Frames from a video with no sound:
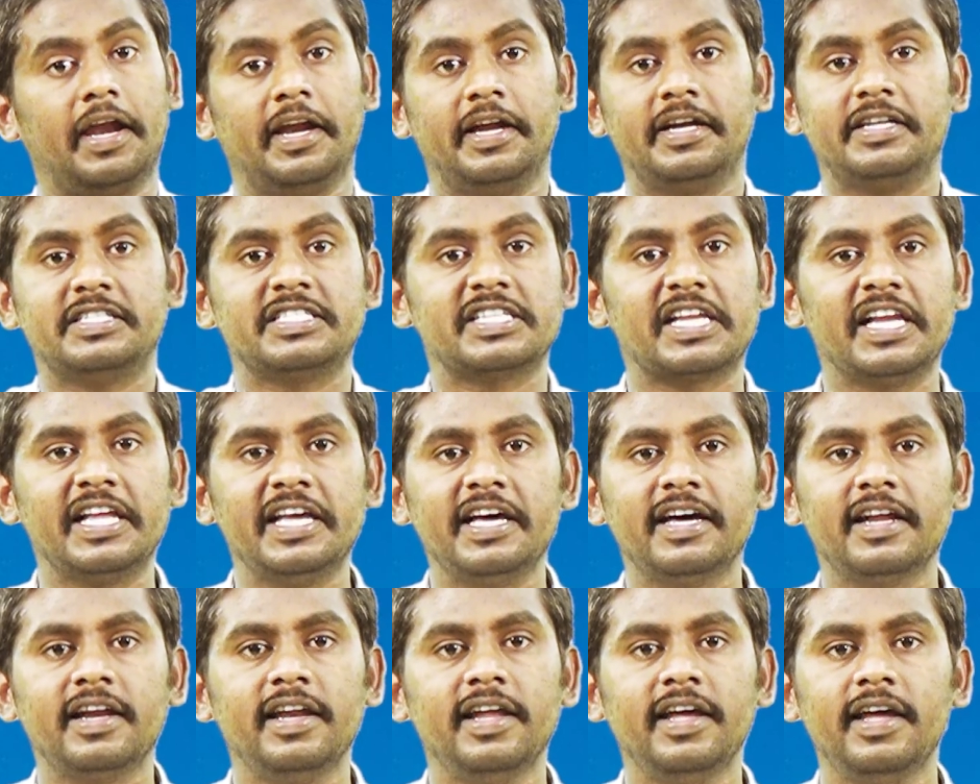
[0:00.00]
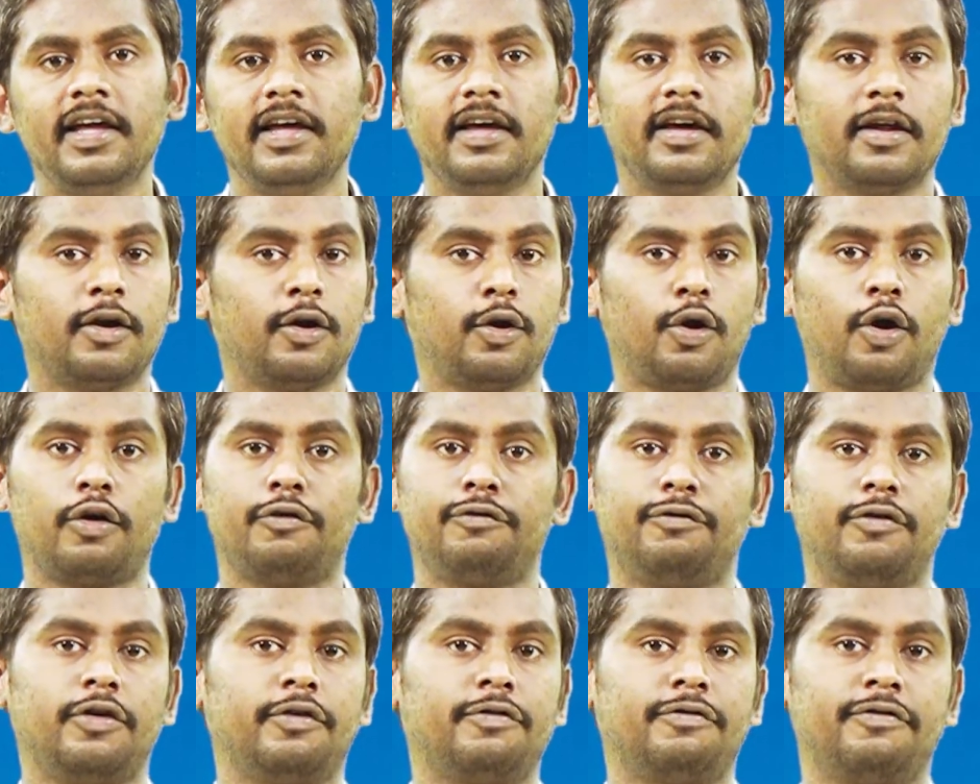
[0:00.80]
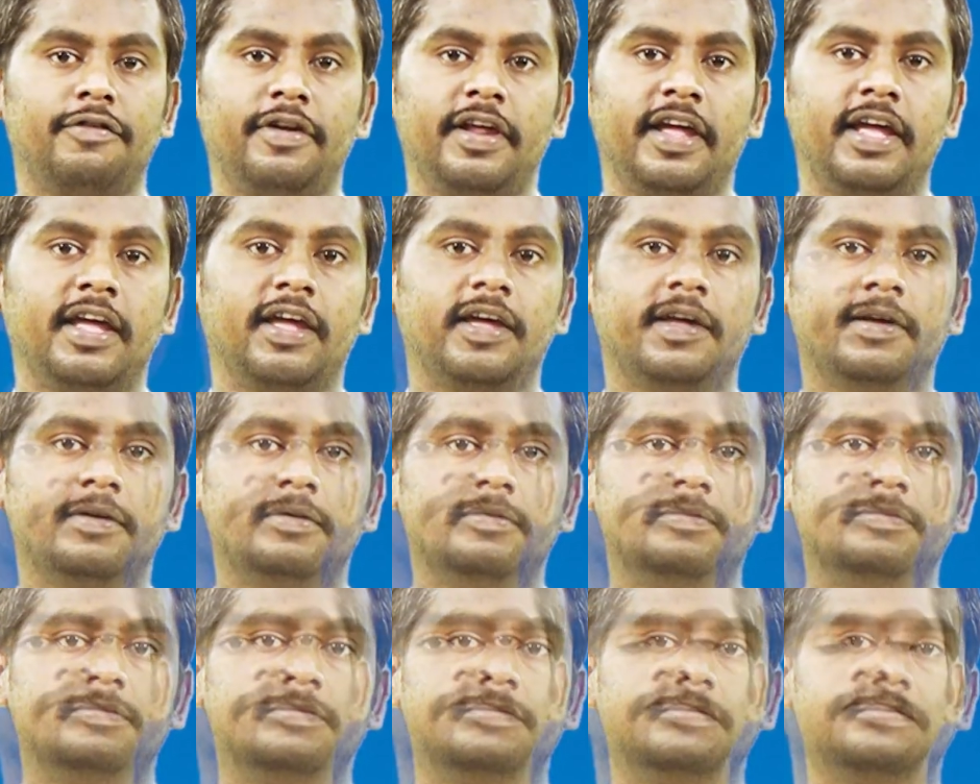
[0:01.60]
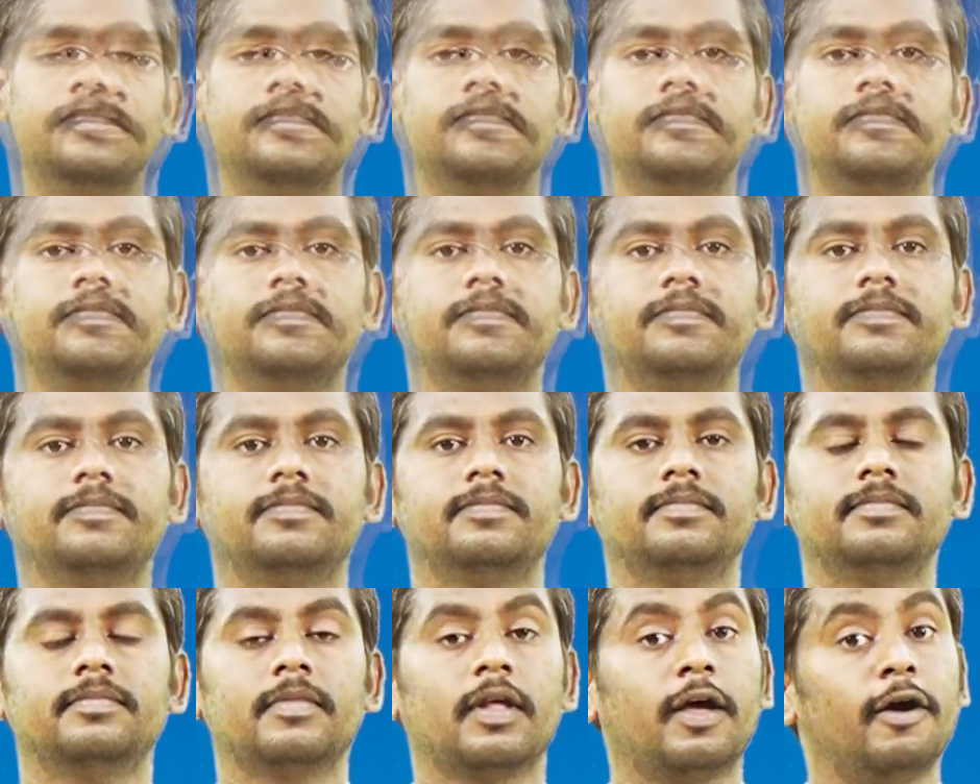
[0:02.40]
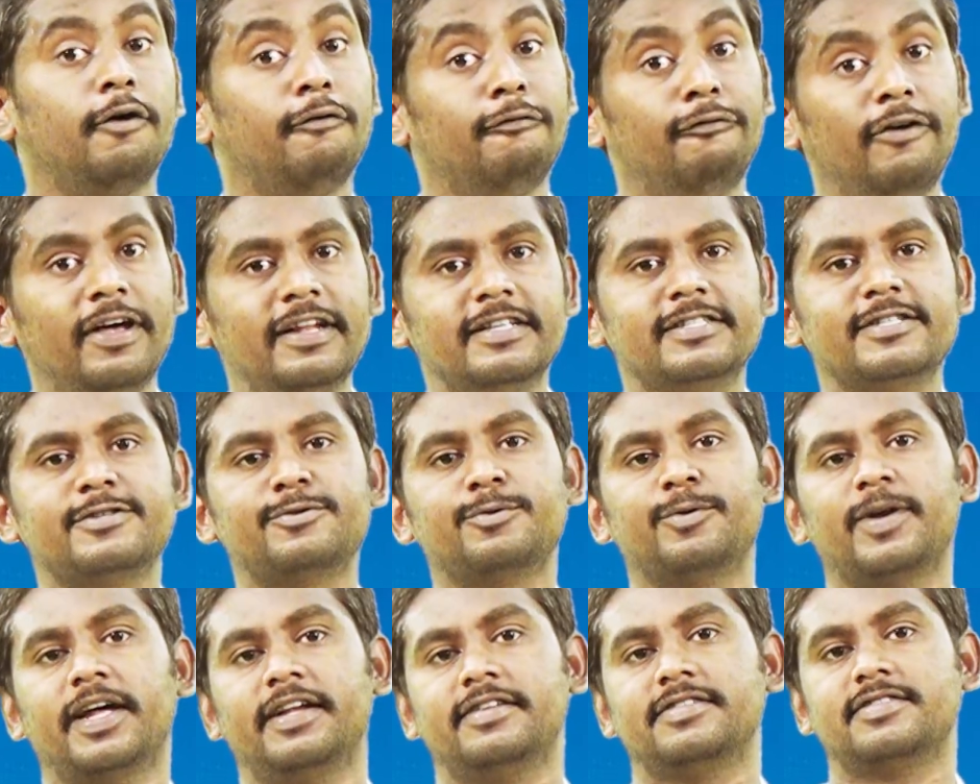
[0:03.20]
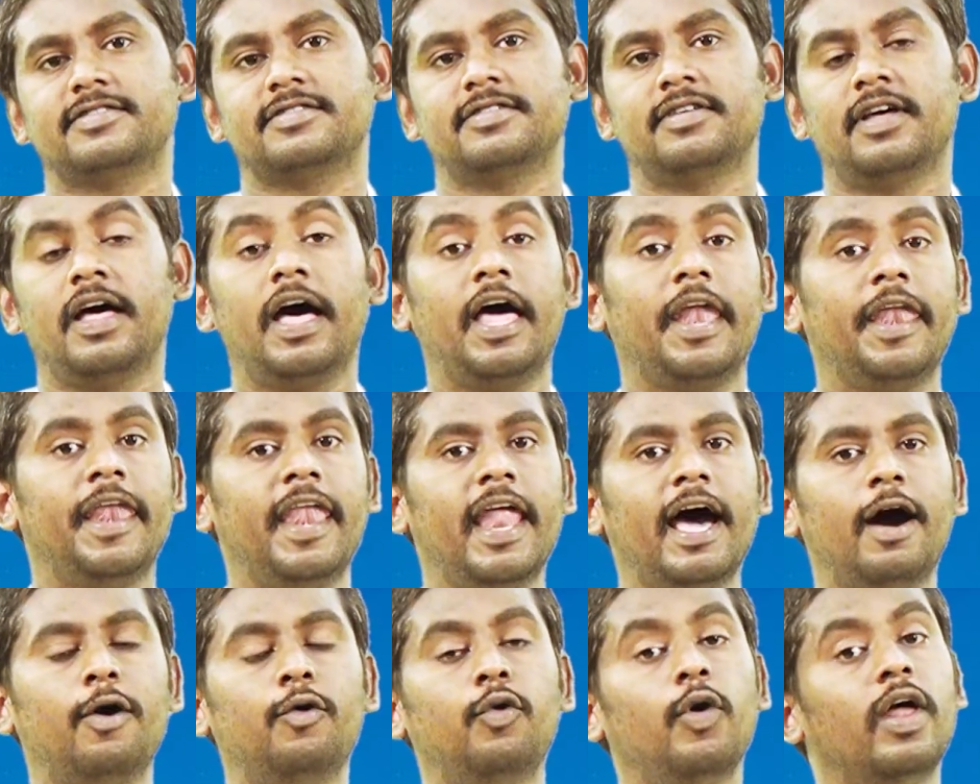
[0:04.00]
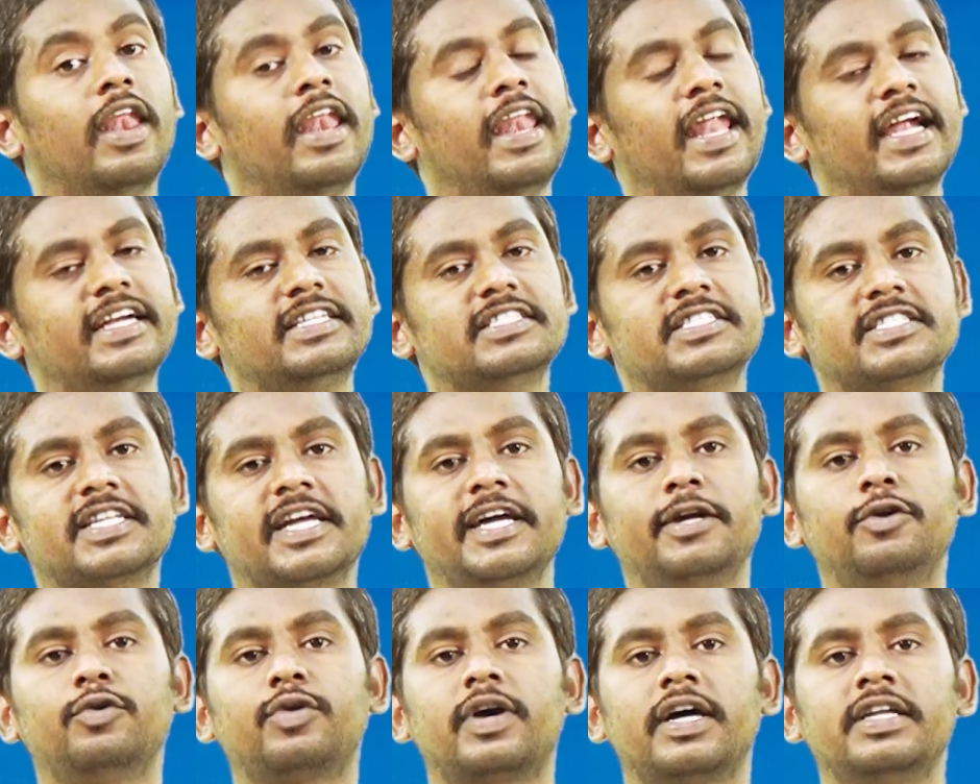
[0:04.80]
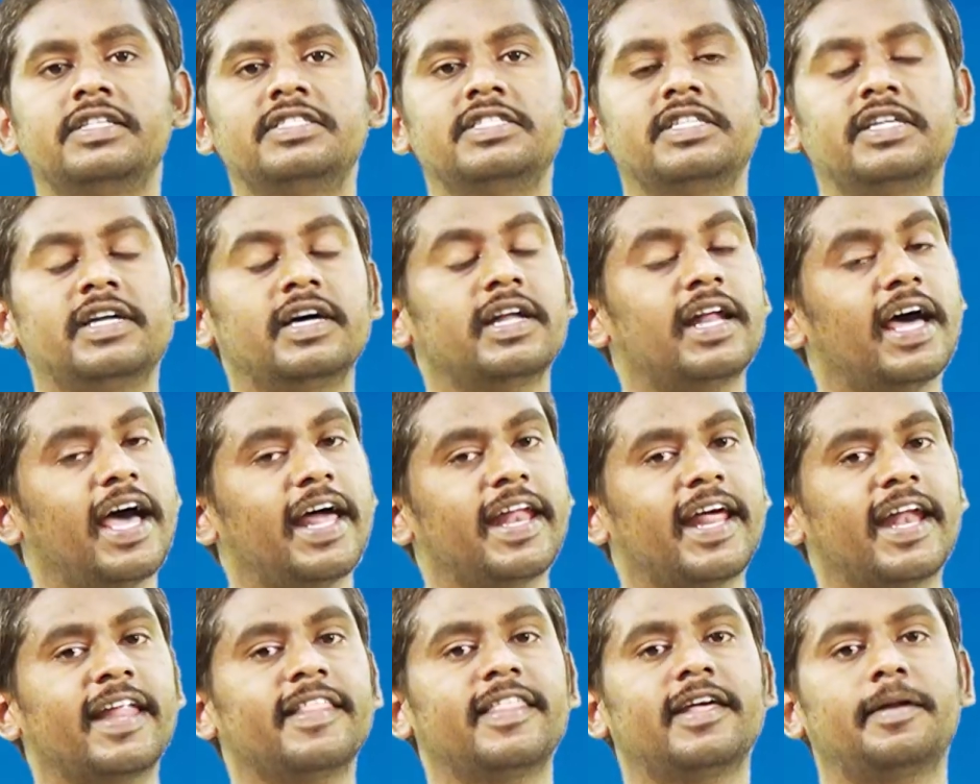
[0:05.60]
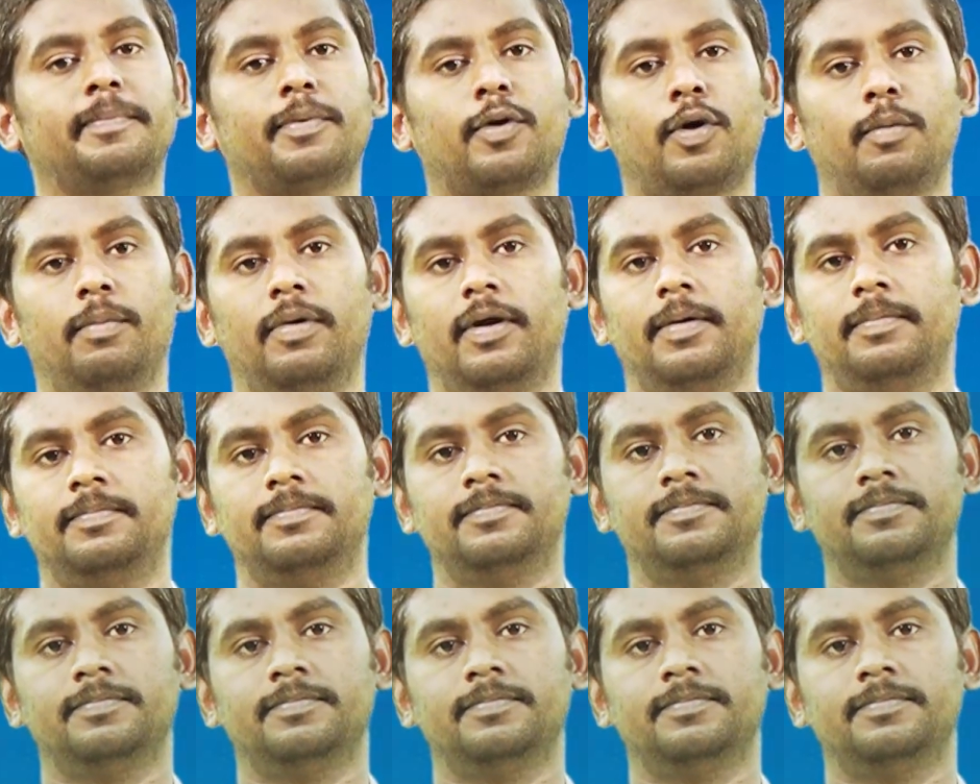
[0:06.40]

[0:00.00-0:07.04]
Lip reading: it is clearly not for free. Well students, now let us try to consider another problem.